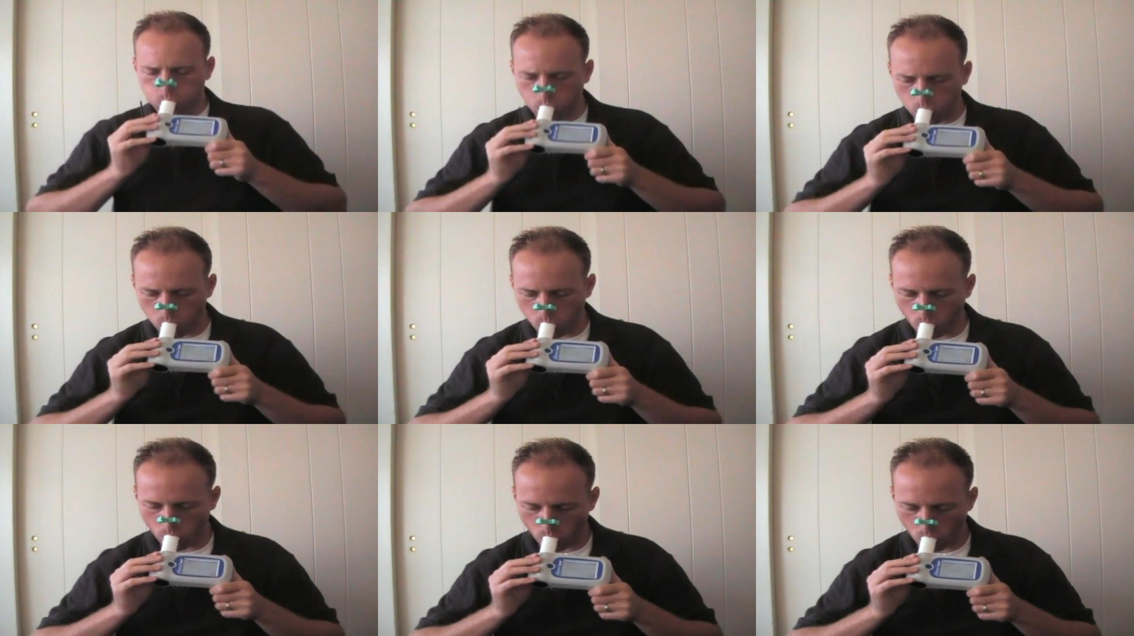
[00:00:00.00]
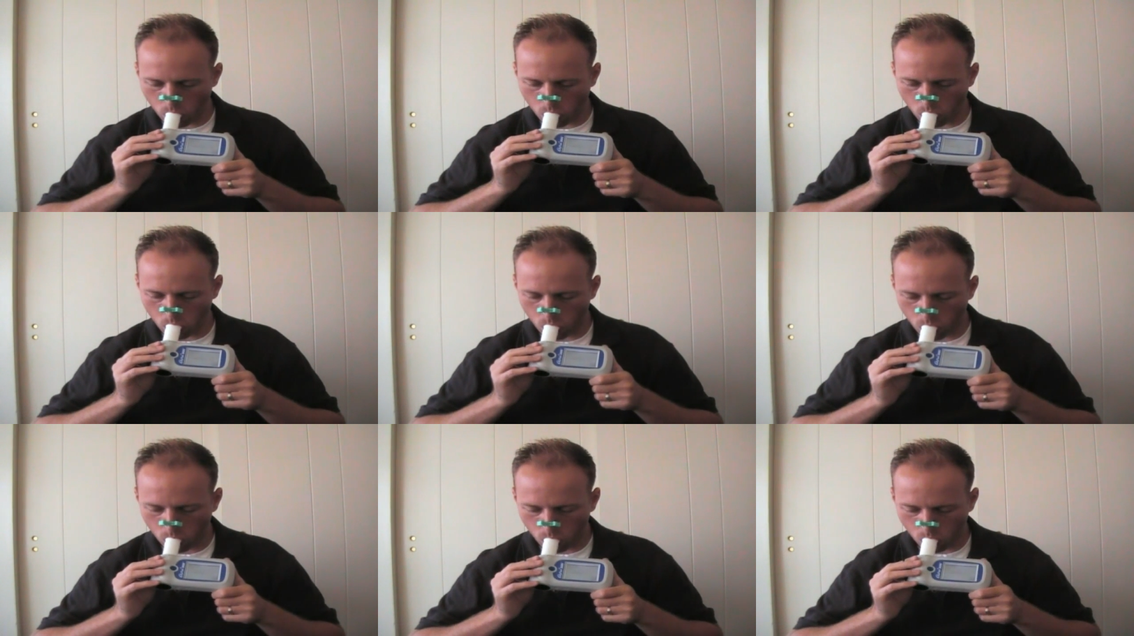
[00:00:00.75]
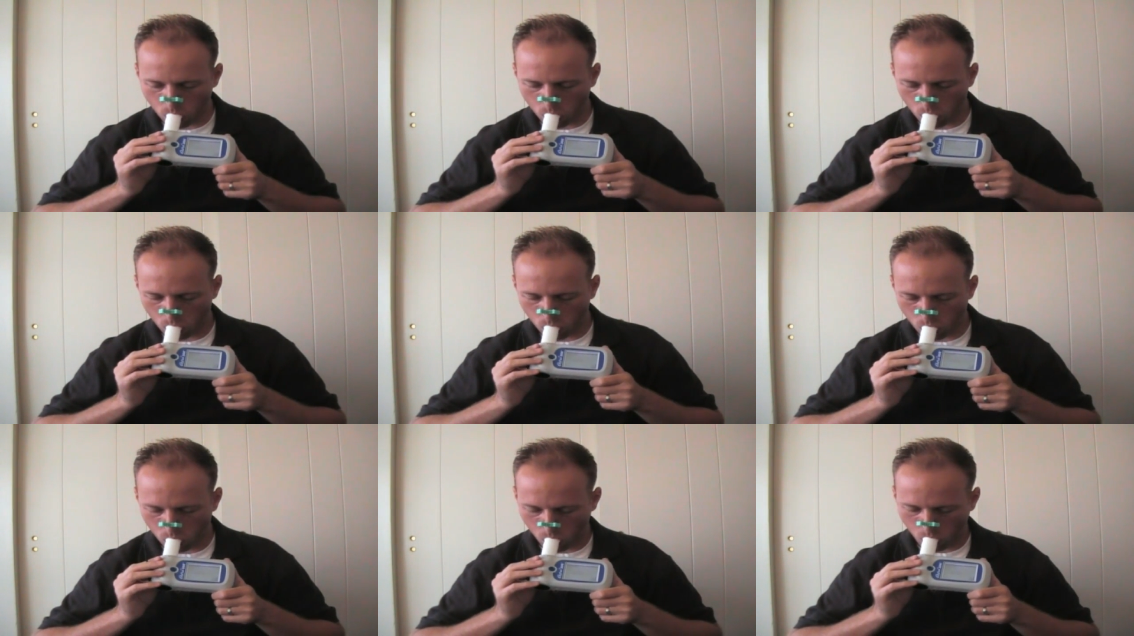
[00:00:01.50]

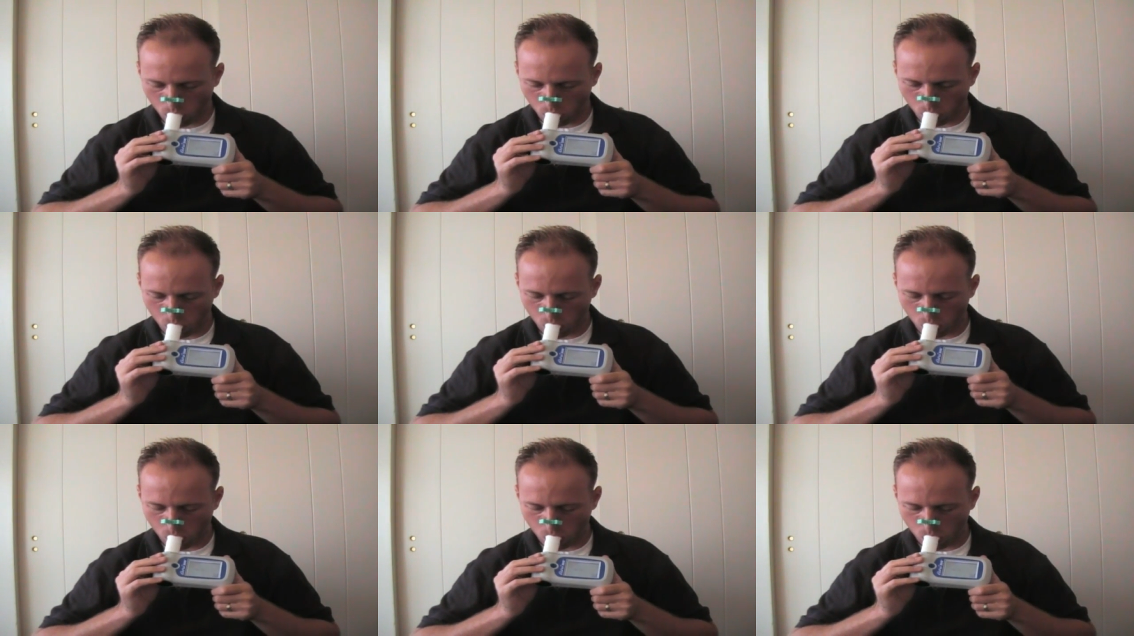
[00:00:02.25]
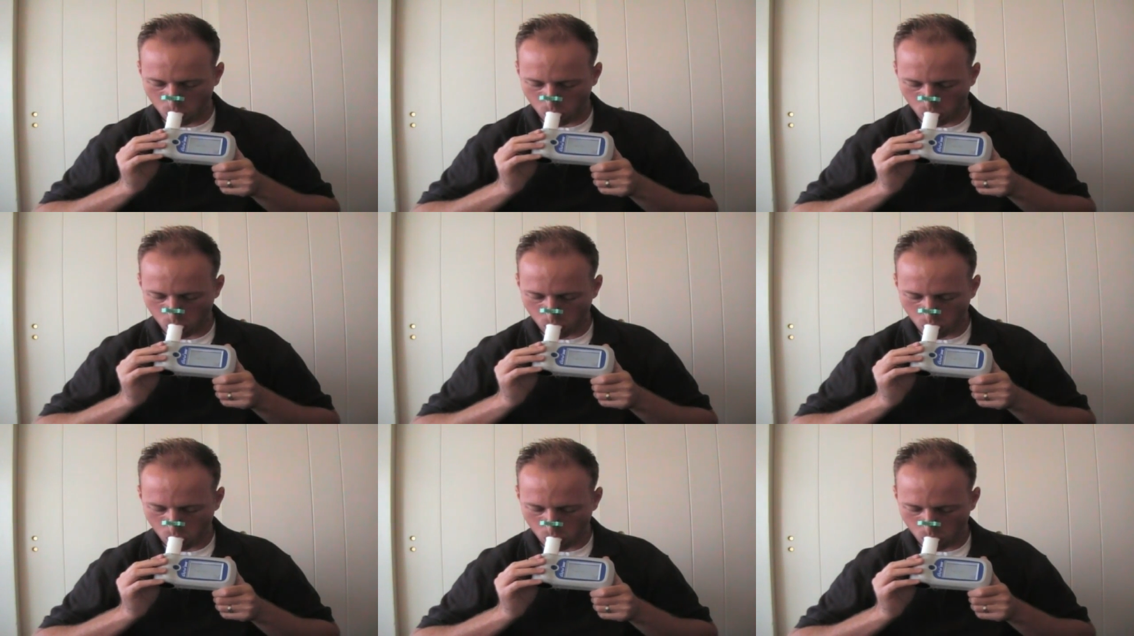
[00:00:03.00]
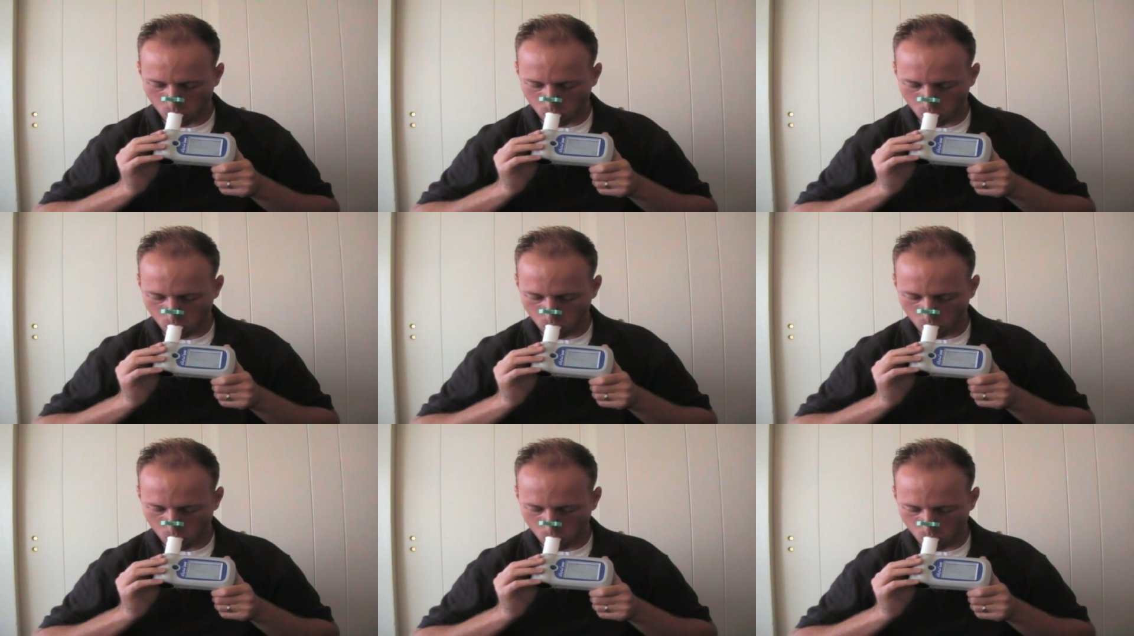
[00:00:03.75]

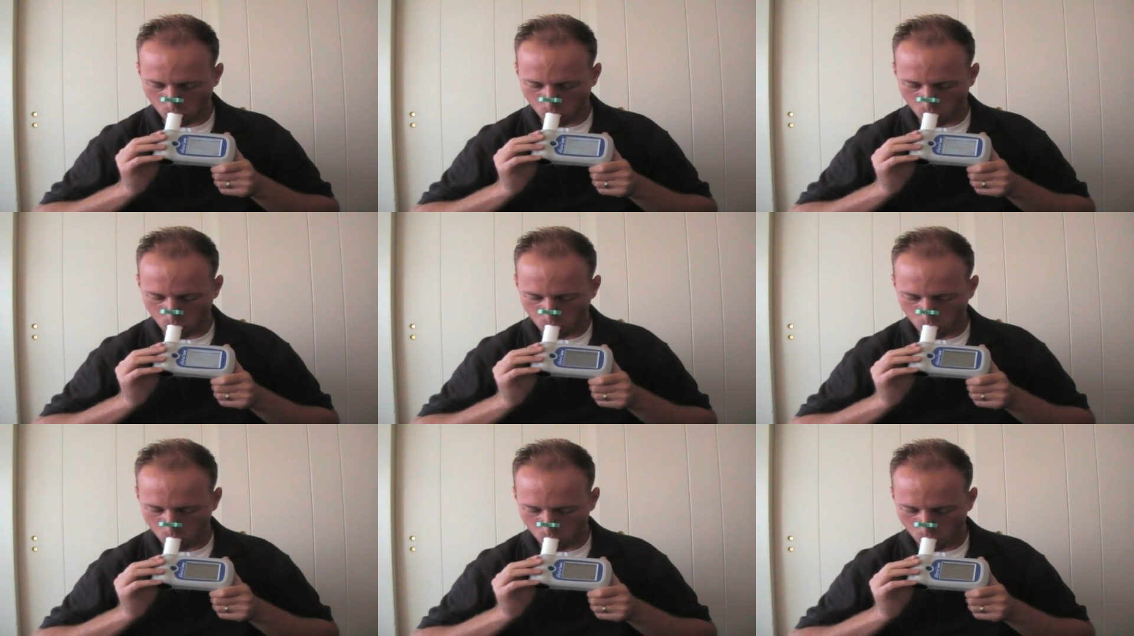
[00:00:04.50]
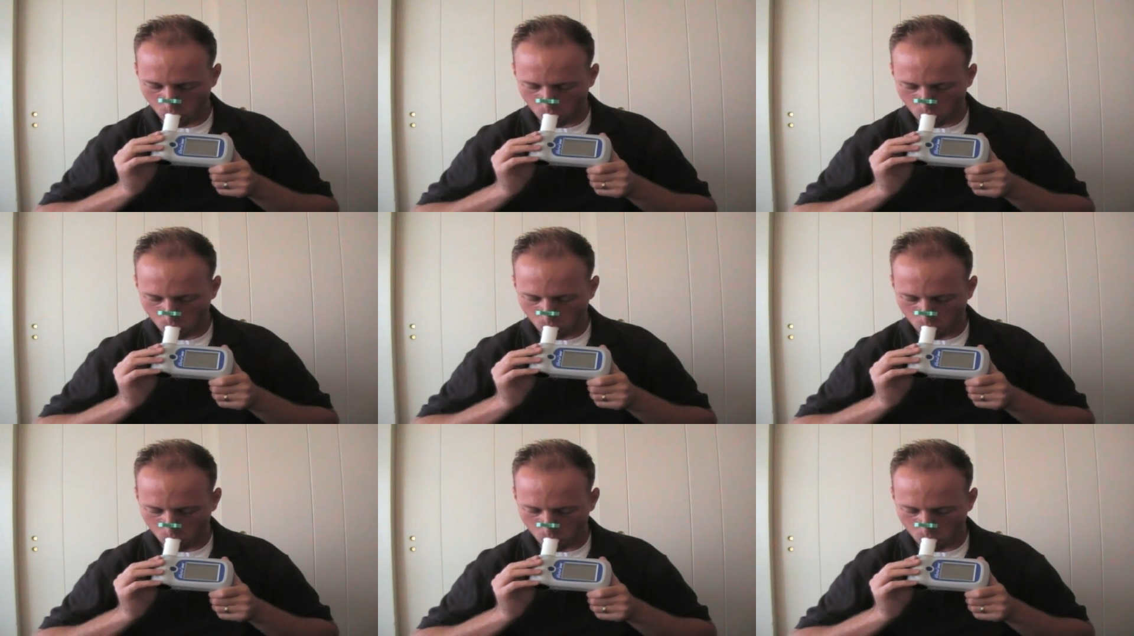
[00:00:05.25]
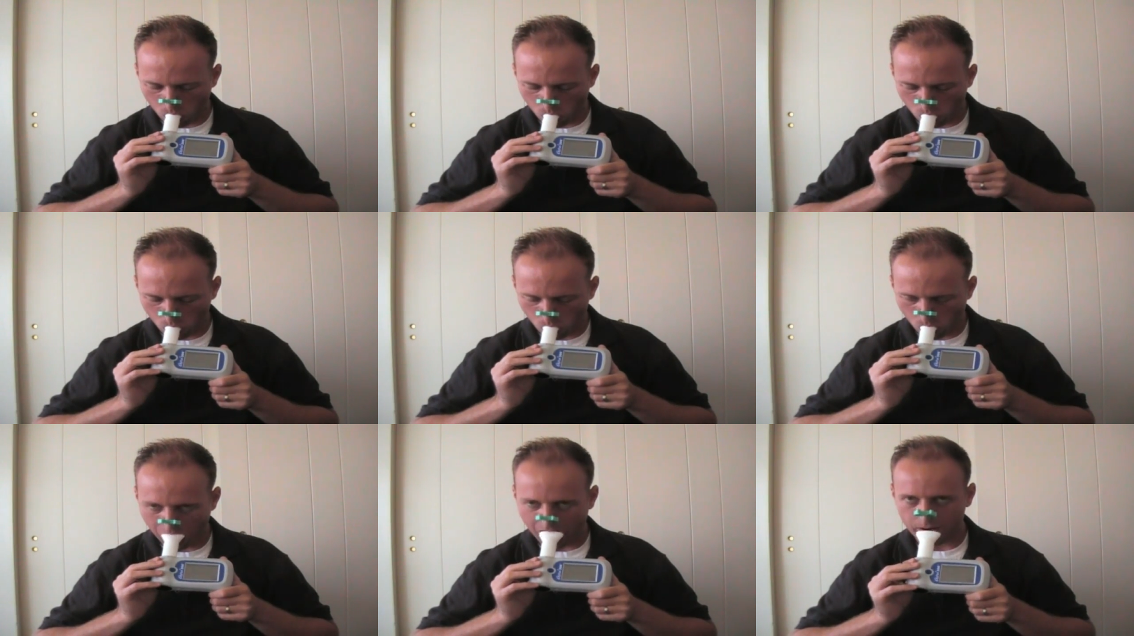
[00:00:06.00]

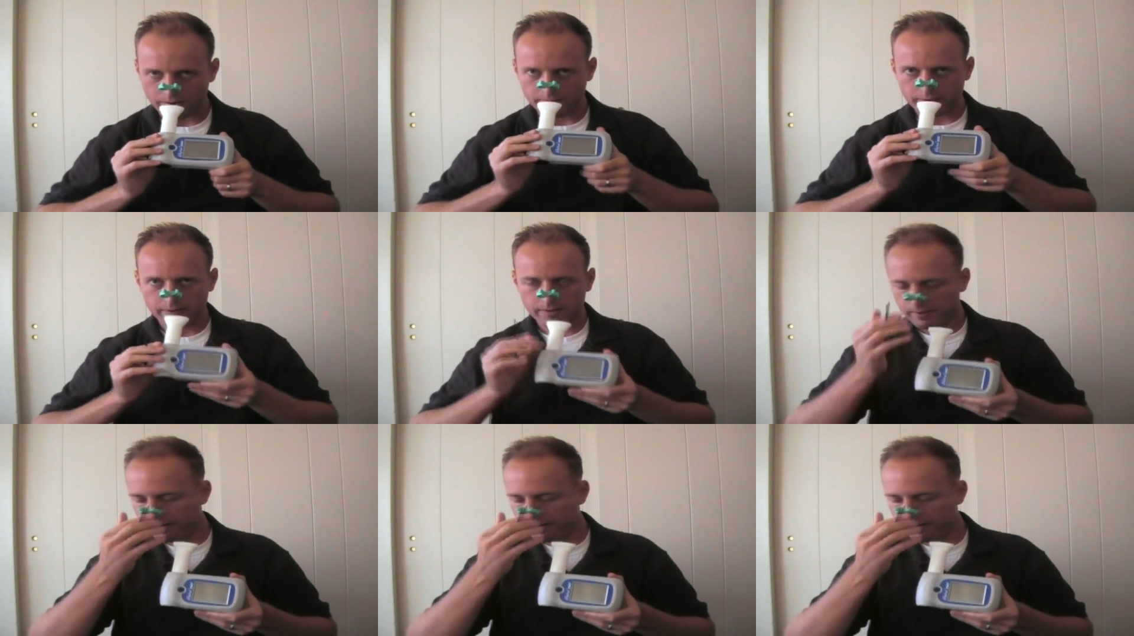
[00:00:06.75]
(silence)